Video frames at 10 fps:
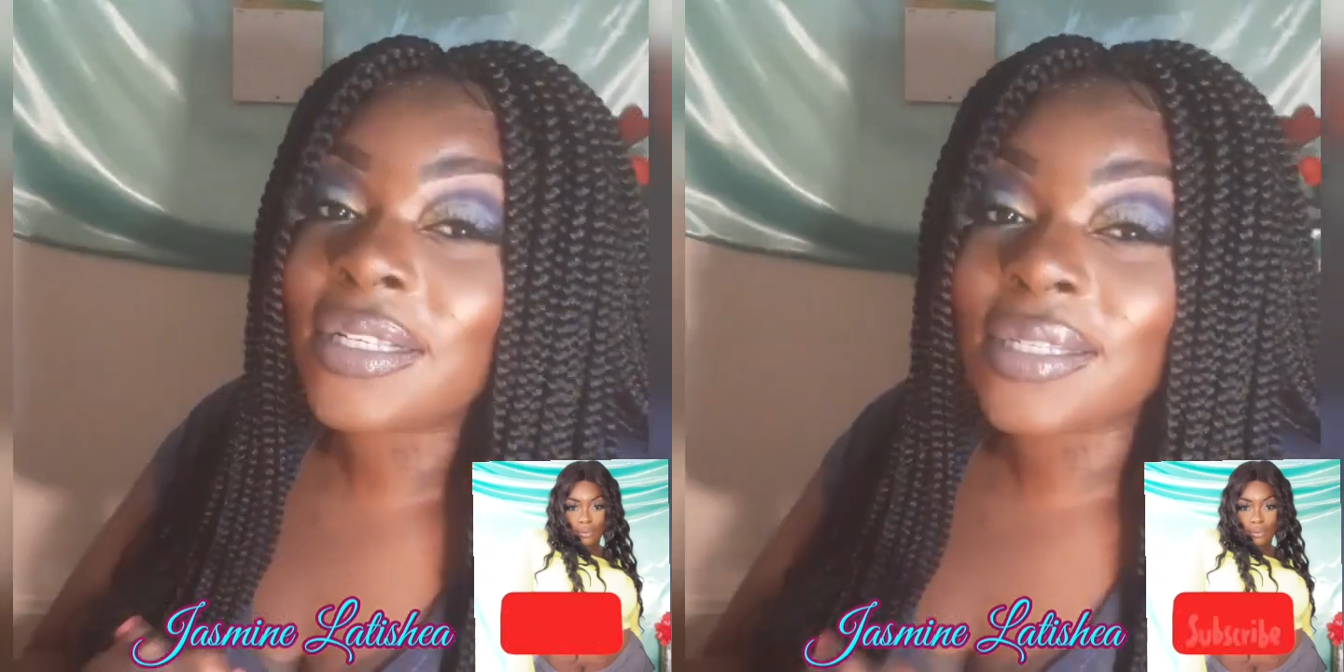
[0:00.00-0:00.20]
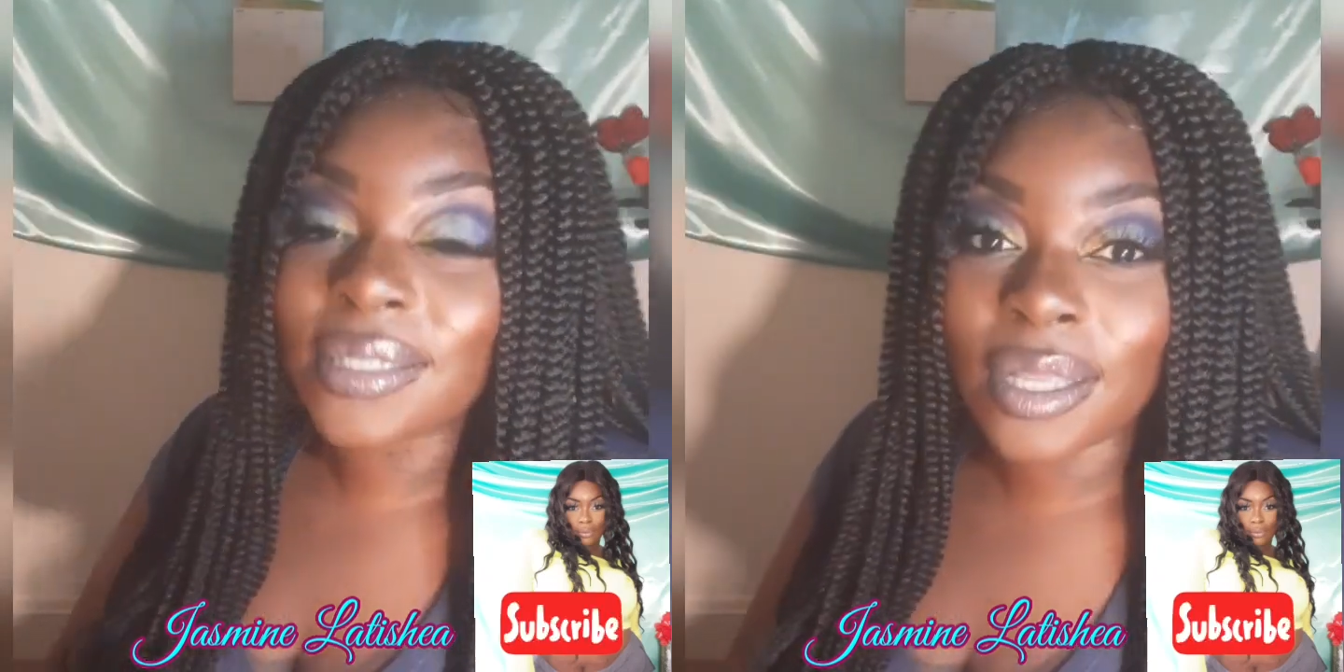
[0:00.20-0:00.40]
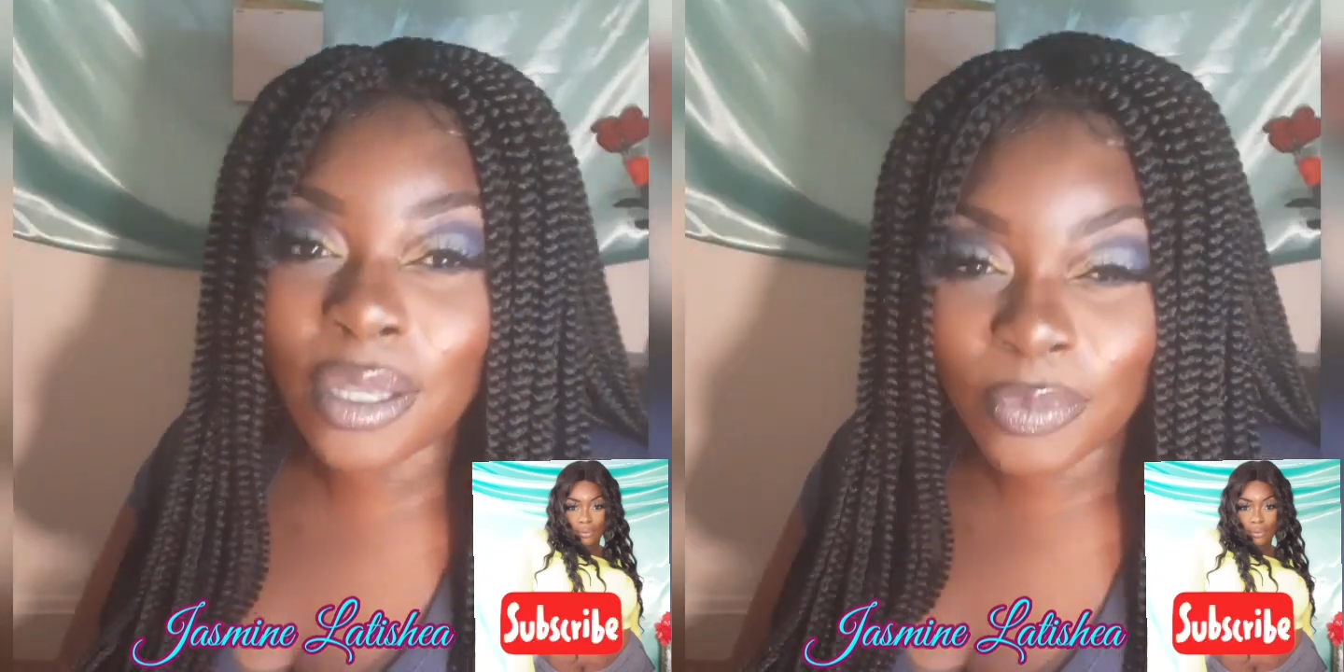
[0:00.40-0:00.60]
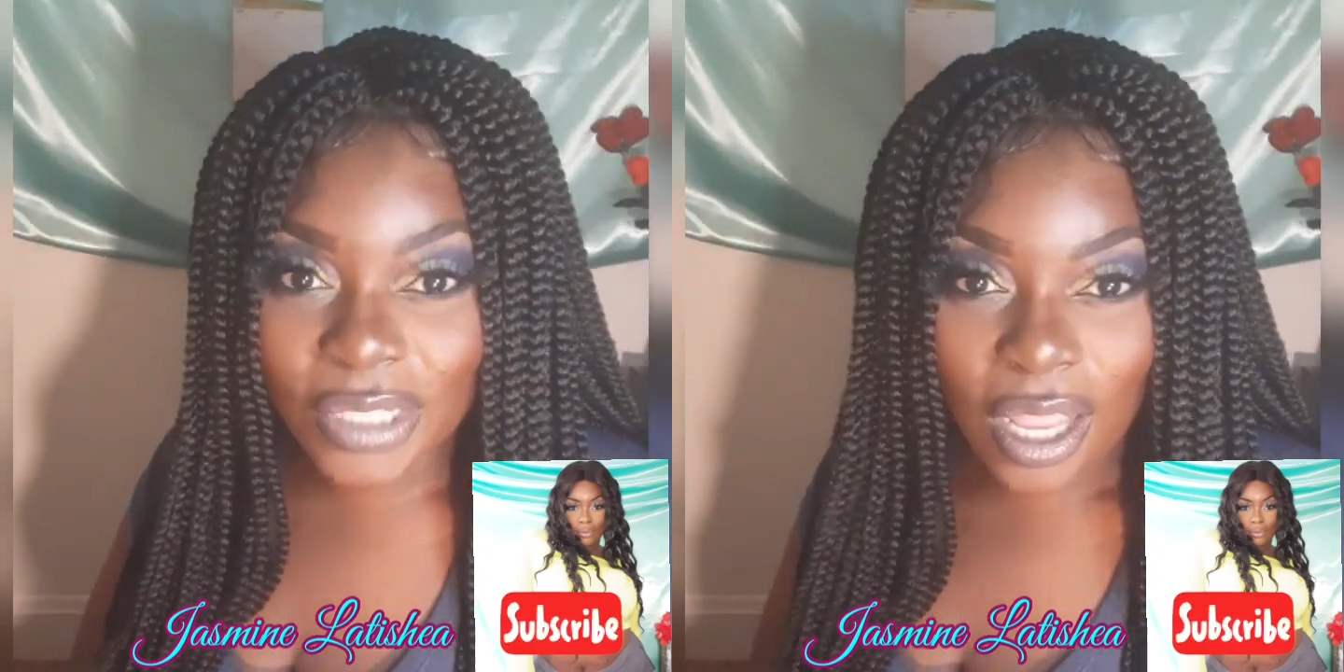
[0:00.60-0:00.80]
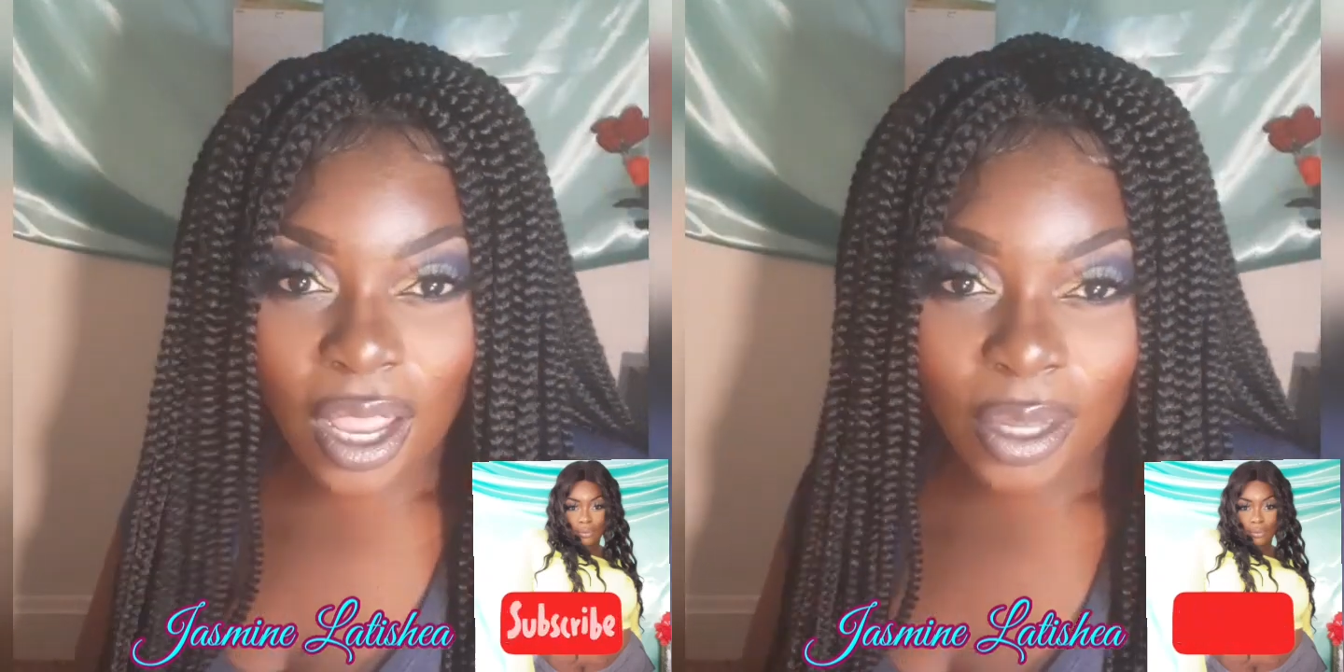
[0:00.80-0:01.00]

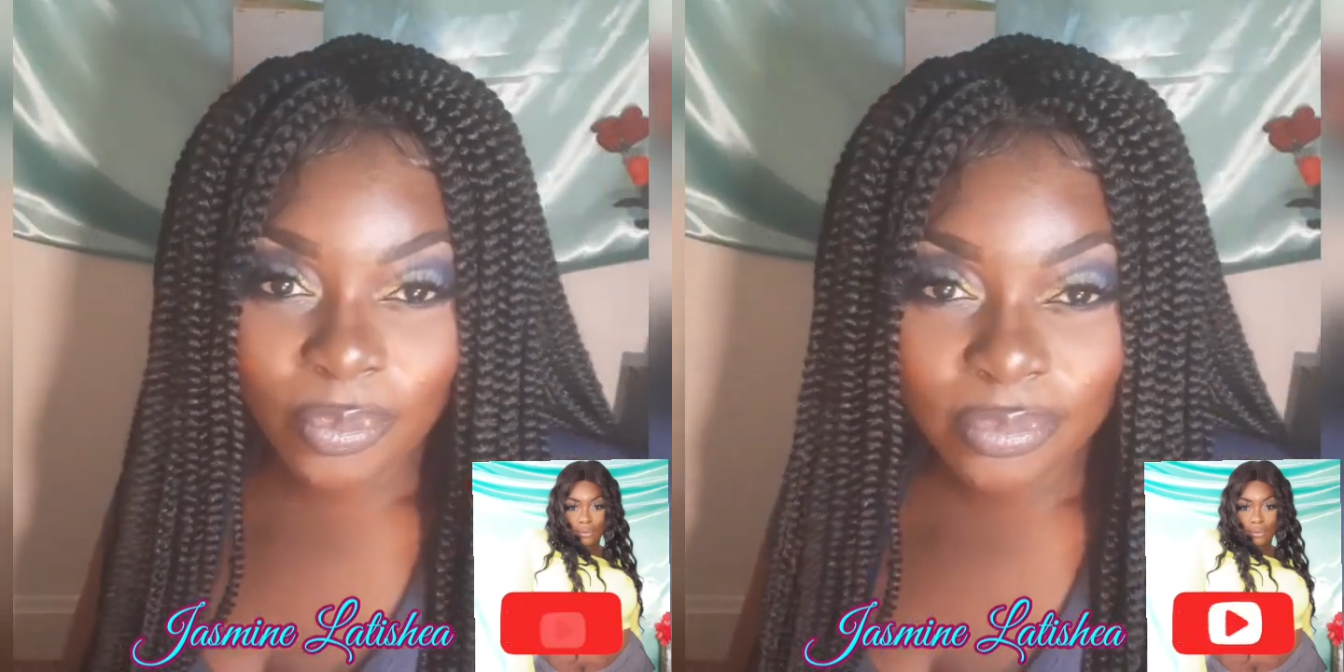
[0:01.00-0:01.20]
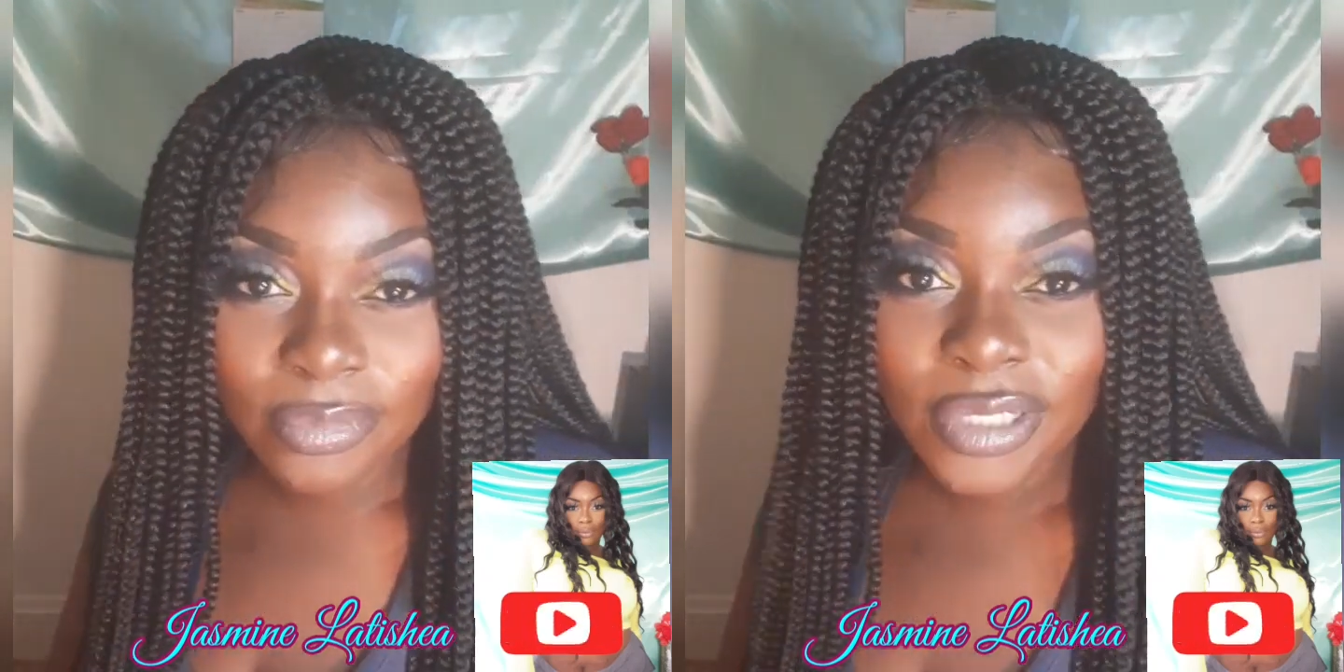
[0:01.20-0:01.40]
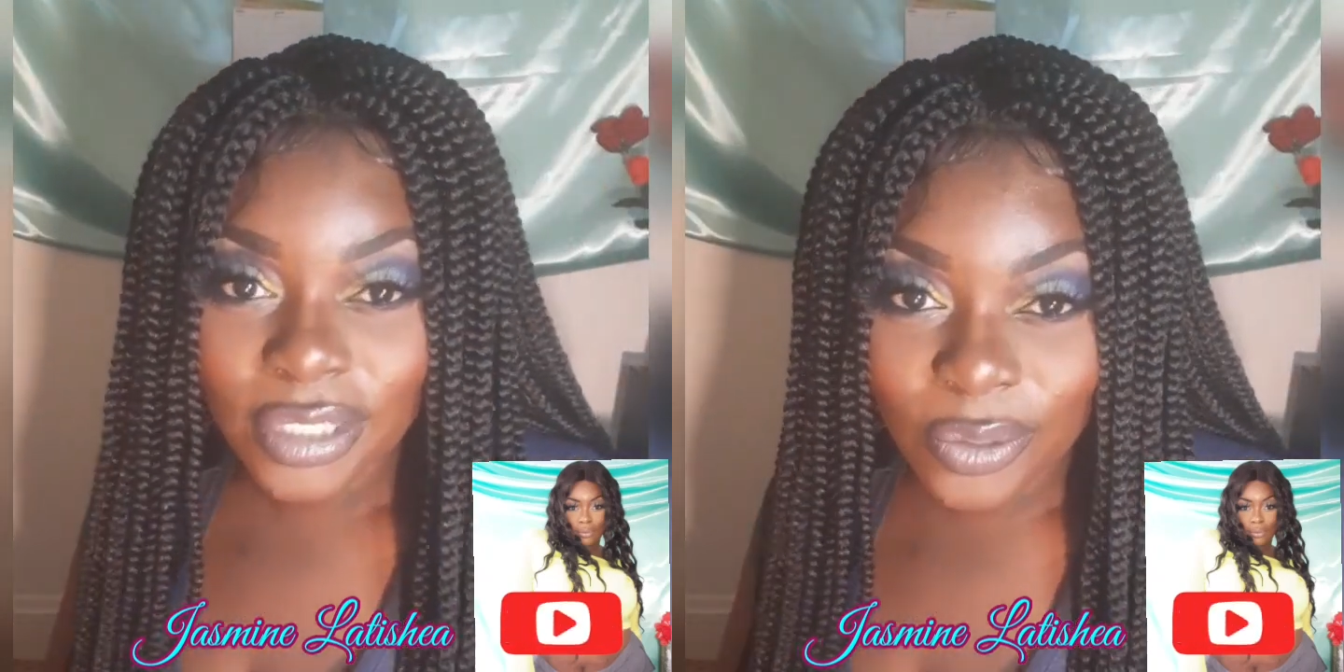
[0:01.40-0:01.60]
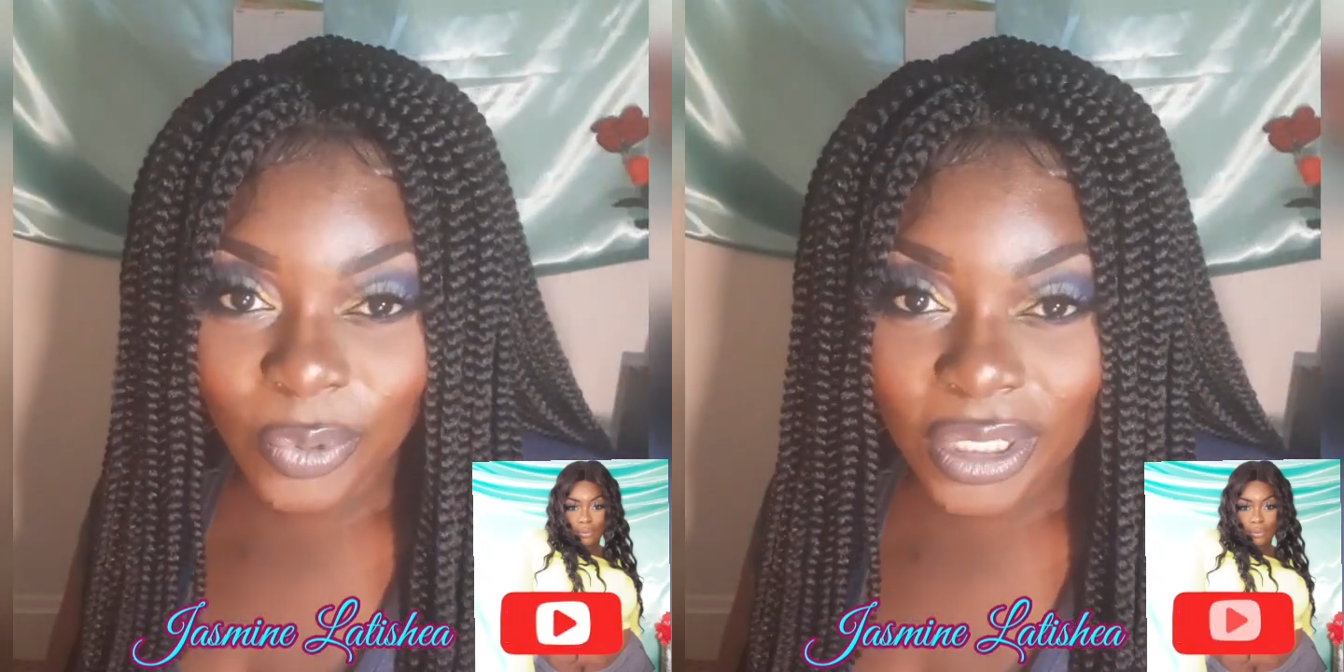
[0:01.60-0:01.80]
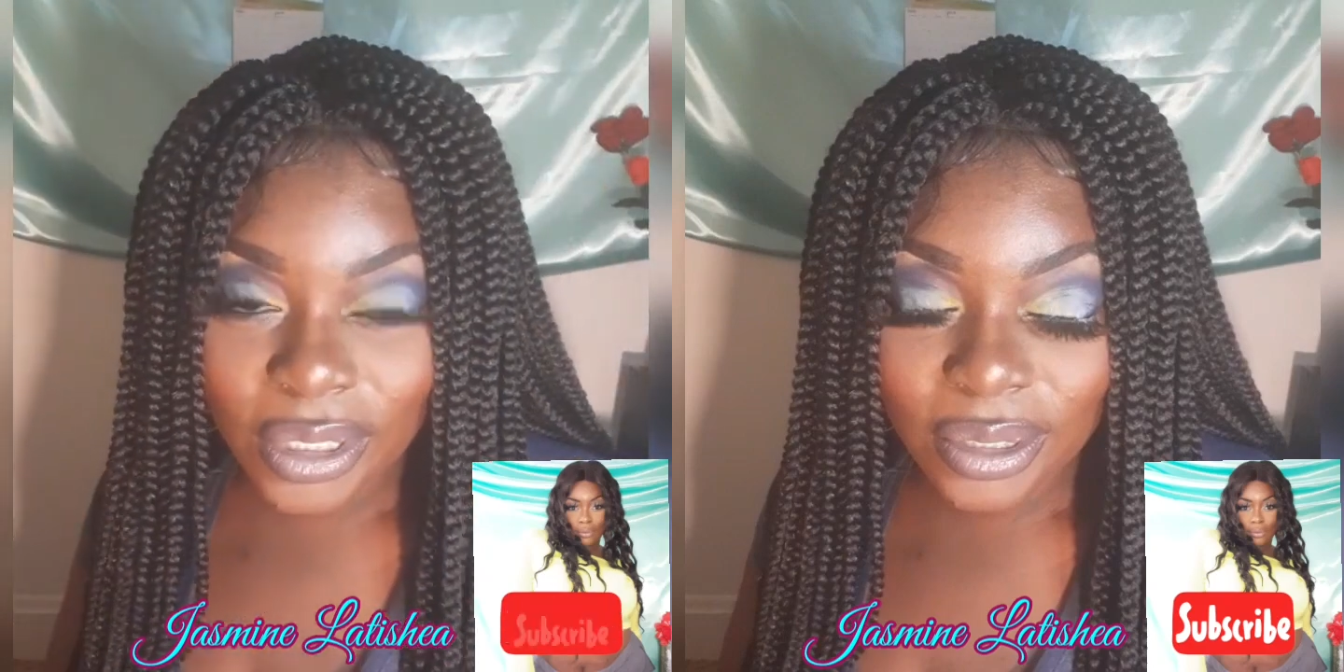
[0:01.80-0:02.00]
sometime this week.